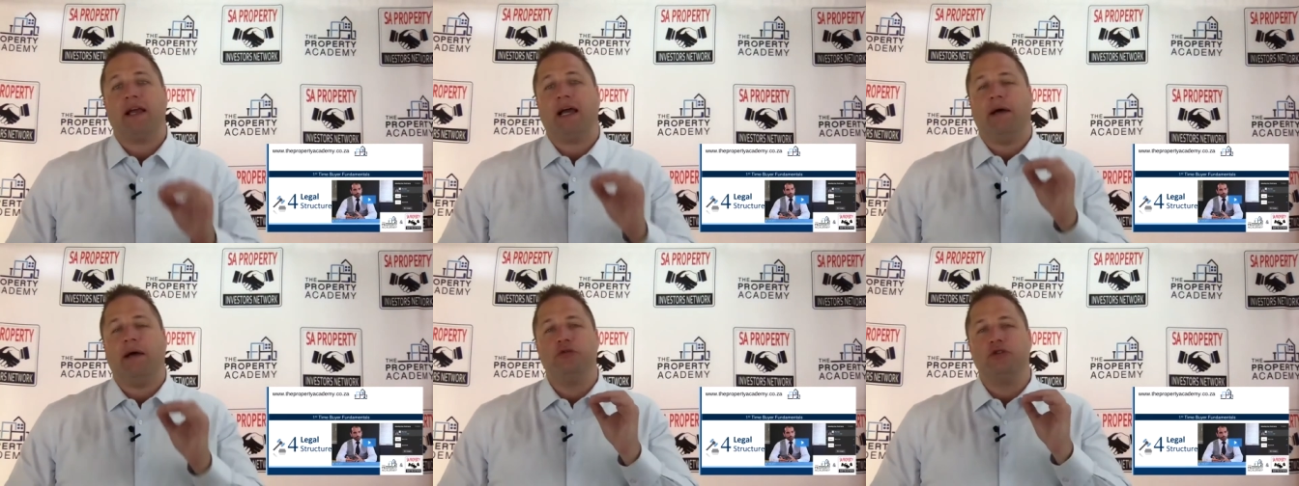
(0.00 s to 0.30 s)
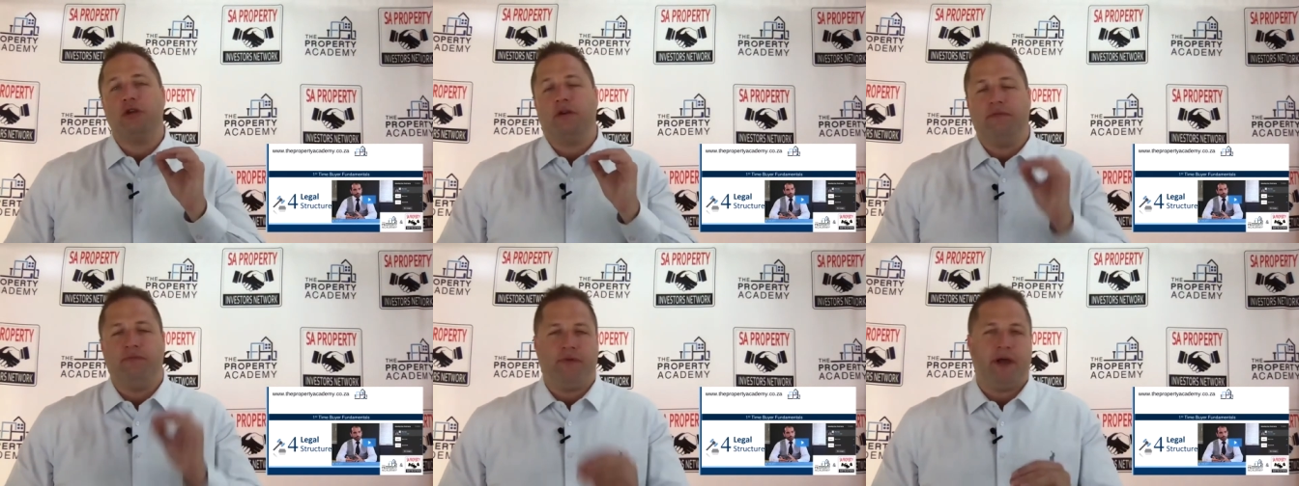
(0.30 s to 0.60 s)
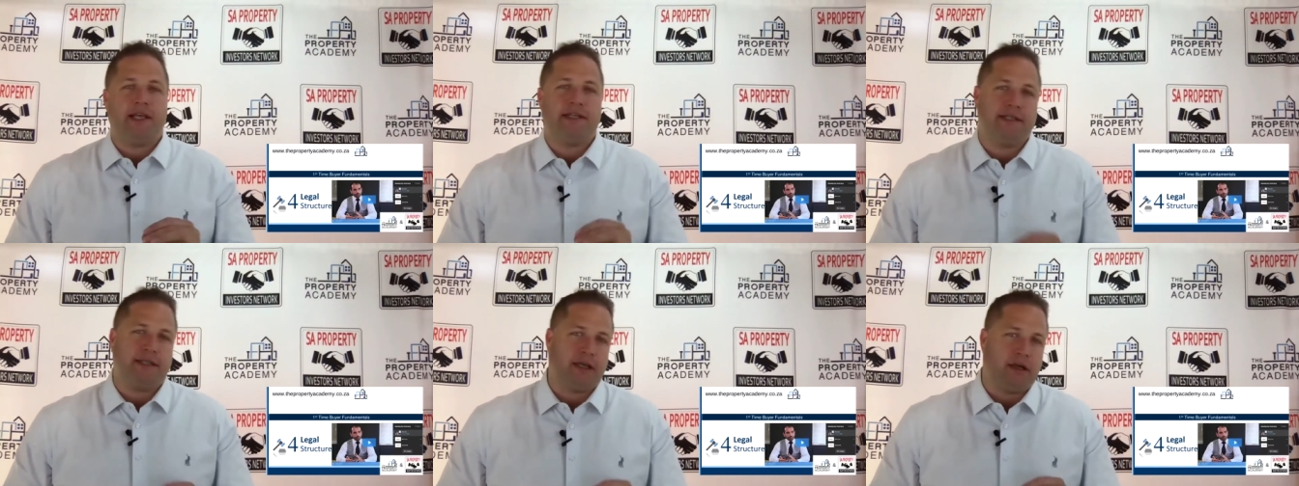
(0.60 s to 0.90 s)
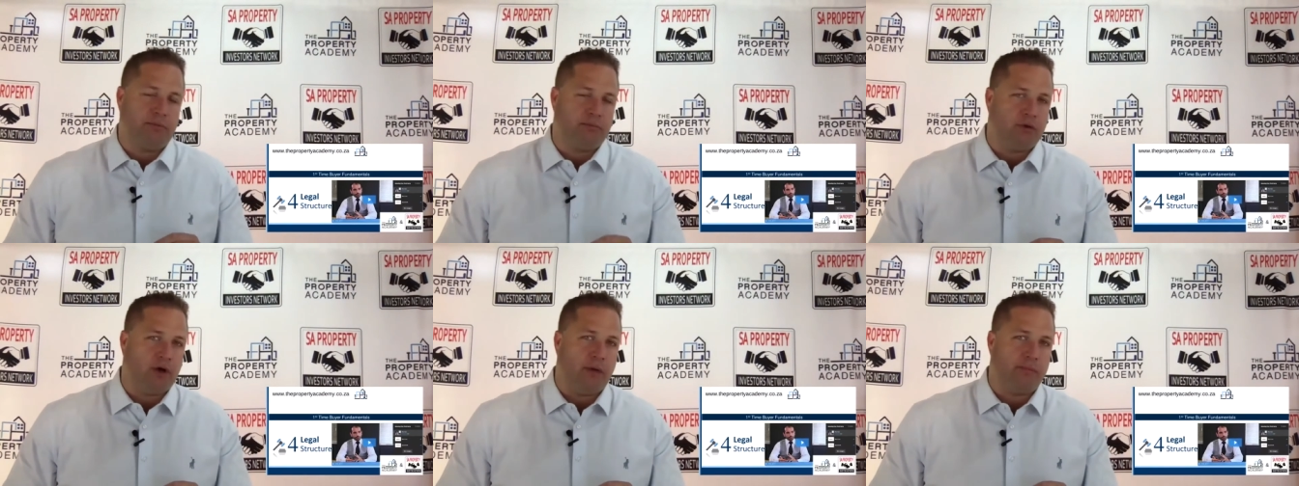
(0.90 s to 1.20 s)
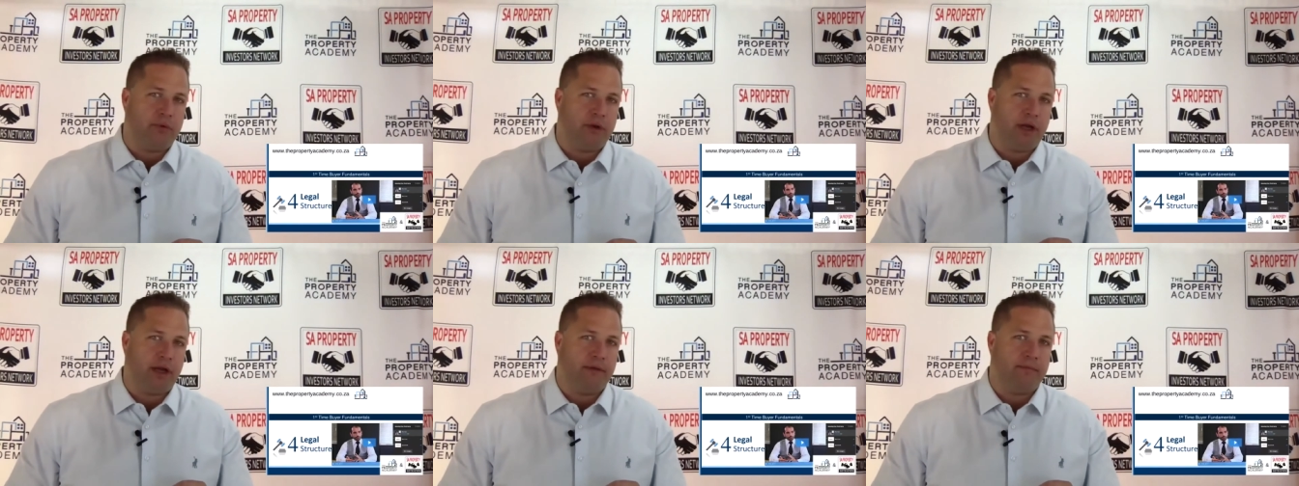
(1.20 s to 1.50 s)
comes to investing in
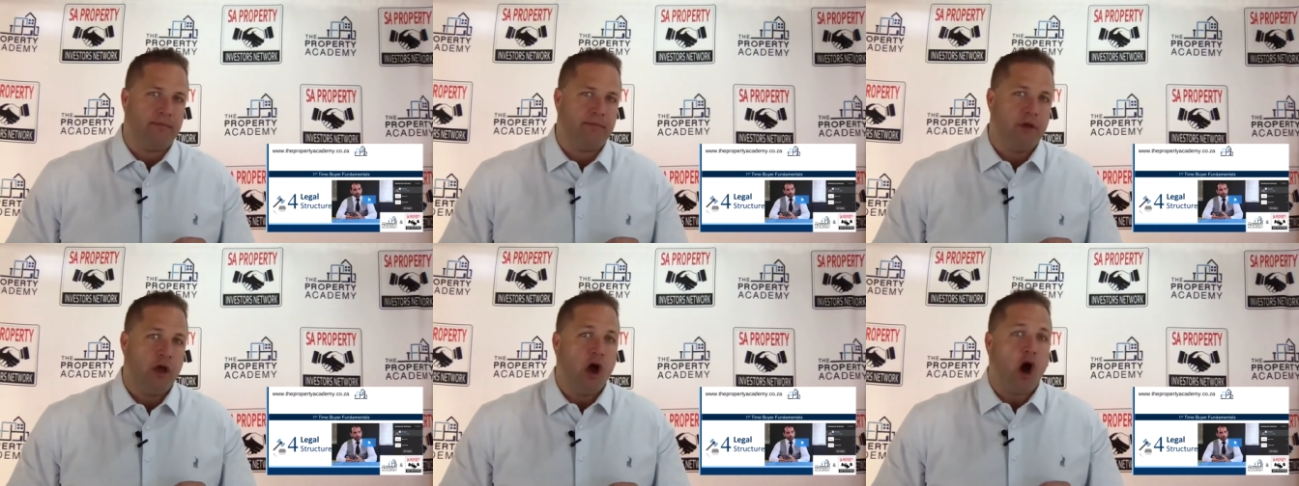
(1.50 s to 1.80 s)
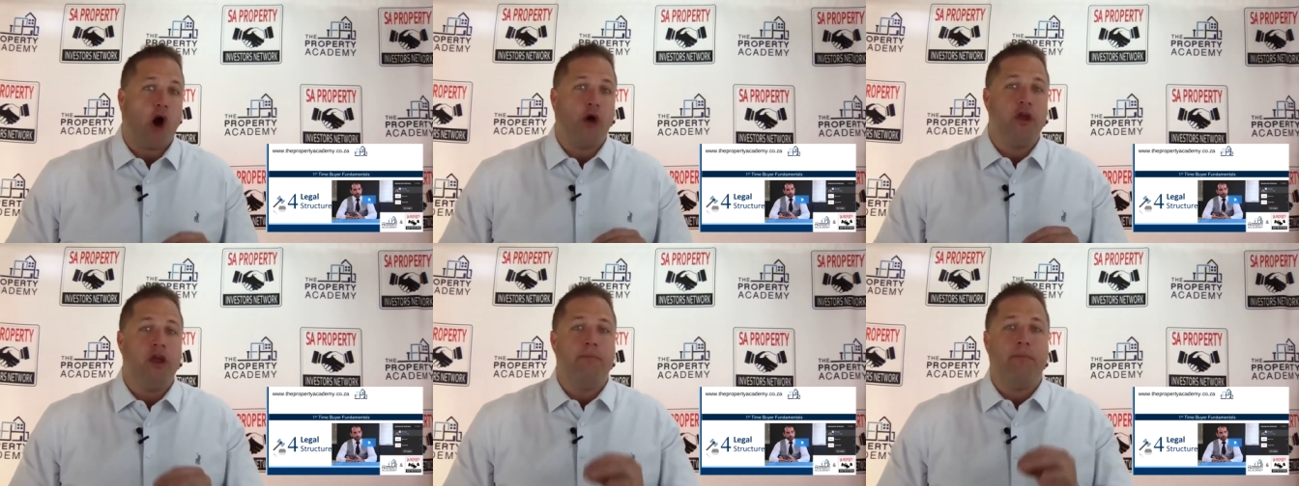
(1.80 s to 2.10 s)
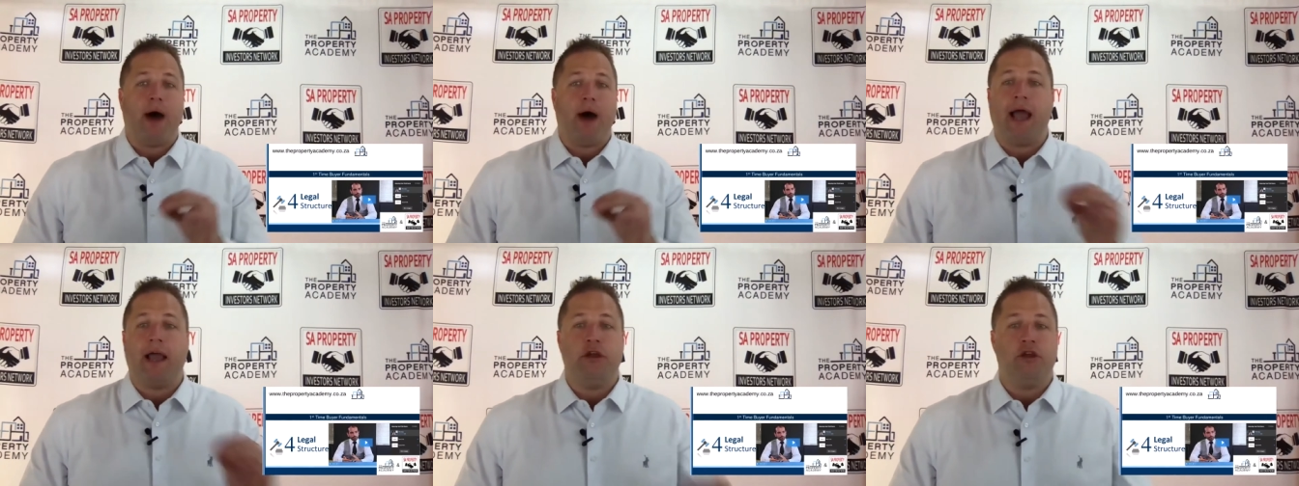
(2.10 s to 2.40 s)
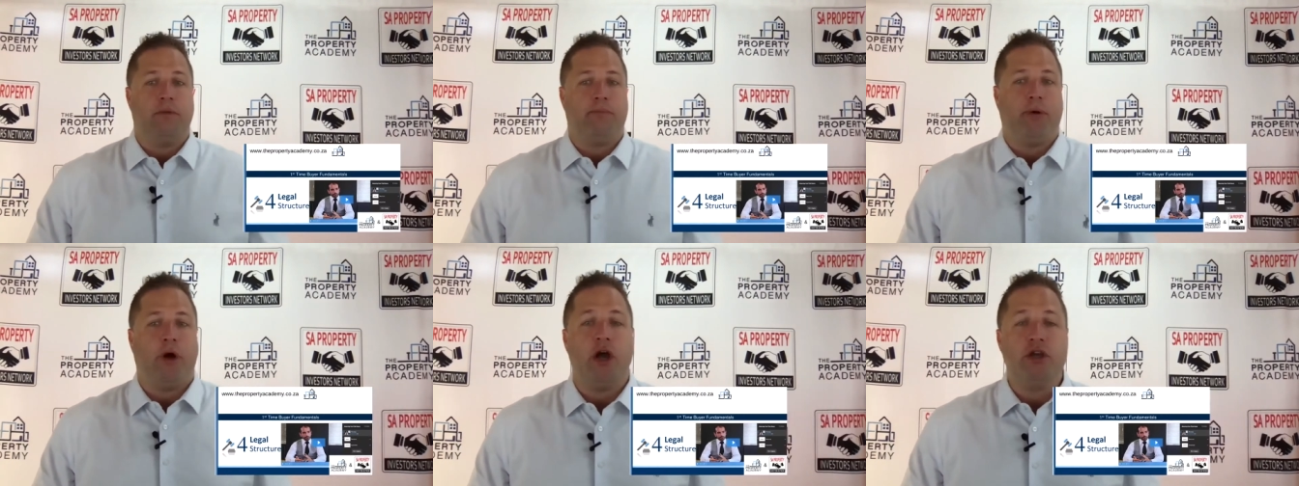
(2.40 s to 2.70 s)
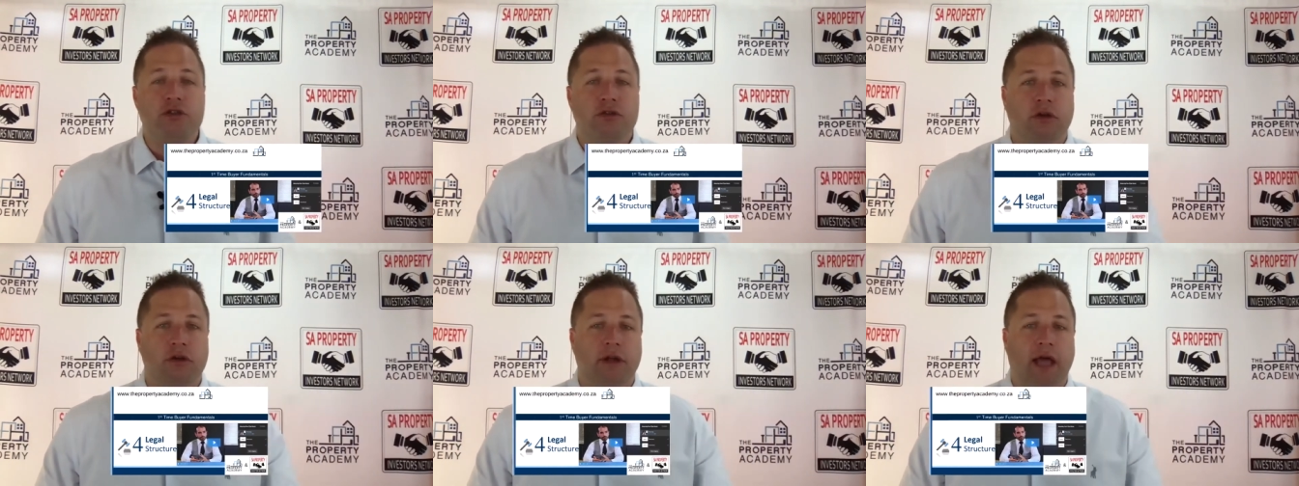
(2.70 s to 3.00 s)
property, are you buying in your
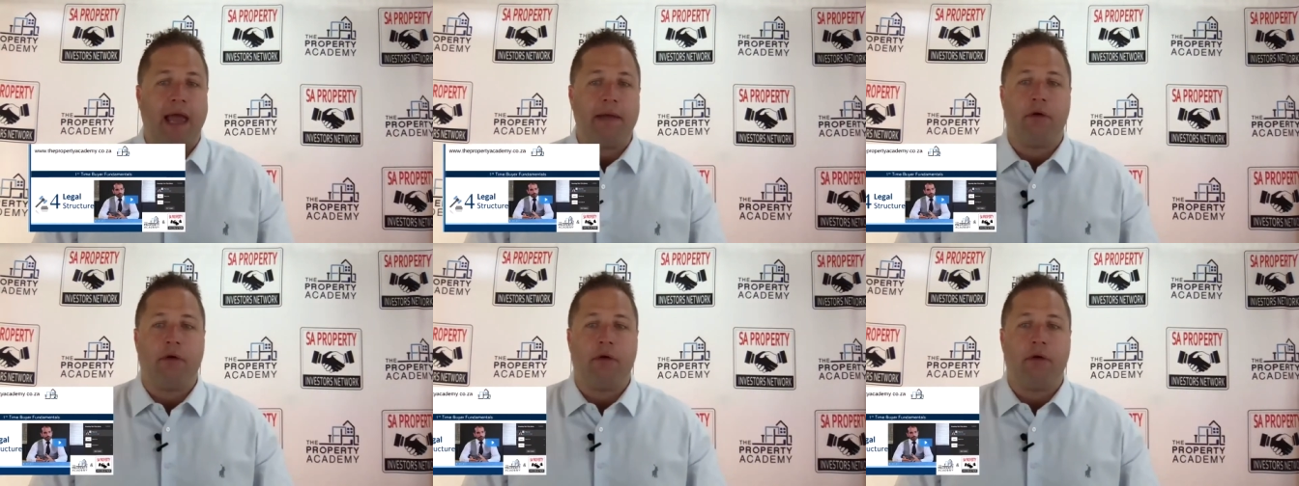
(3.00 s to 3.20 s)
personal name?